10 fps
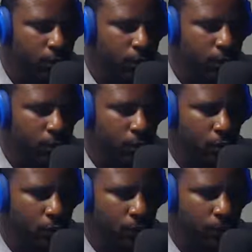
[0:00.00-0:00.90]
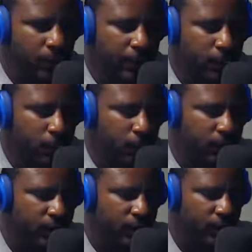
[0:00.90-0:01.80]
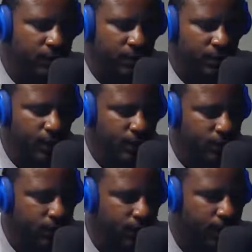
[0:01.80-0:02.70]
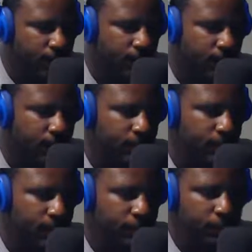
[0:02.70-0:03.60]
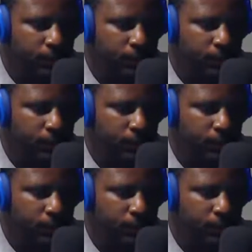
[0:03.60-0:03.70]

People are desensitized a lot of the time now.